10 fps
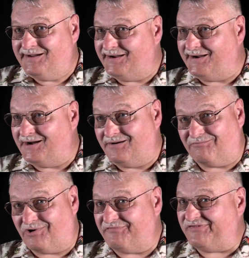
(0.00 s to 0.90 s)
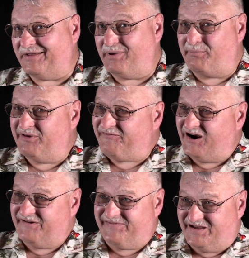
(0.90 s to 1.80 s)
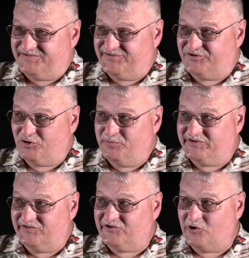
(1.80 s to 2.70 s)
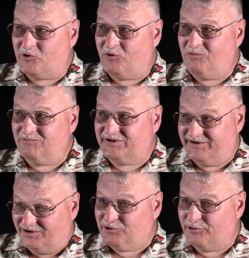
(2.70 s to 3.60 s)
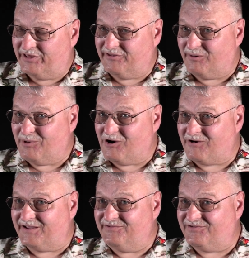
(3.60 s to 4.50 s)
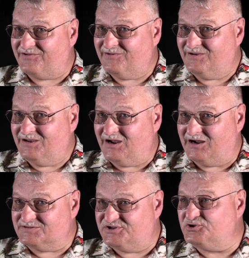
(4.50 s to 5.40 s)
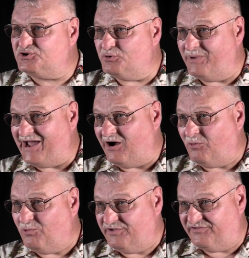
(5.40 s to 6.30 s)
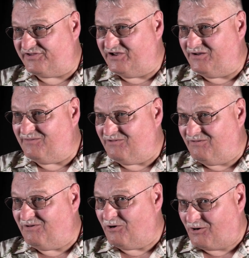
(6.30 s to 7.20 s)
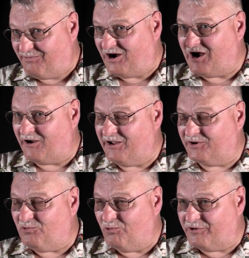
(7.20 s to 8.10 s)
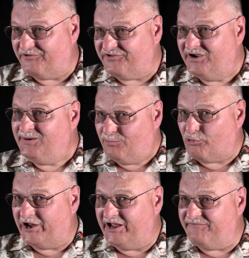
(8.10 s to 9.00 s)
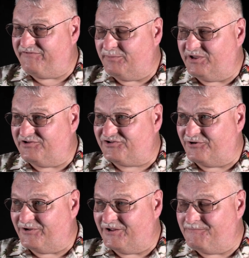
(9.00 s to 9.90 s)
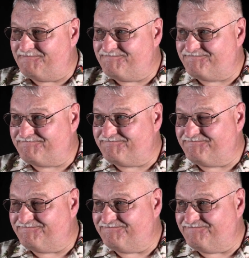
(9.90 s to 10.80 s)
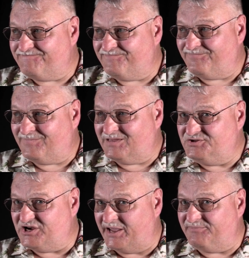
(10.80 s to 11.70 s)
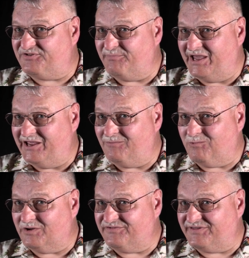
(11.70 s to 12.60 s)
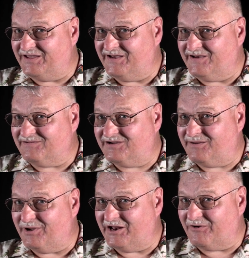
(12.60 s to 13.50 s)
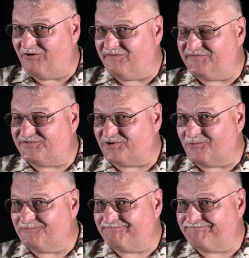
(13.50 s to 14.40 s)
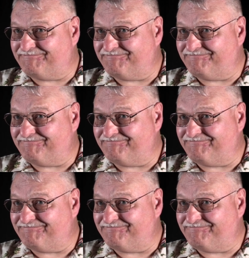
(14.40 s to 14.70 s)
Uh, roughly maybe five thousand troops in total, including their Americans. Uh-huh. uh, Tutu Mao was uh, our higher headquarters. Marine Amphibious Unit. Okay. James Meade was the uh, commanding officer. Okay.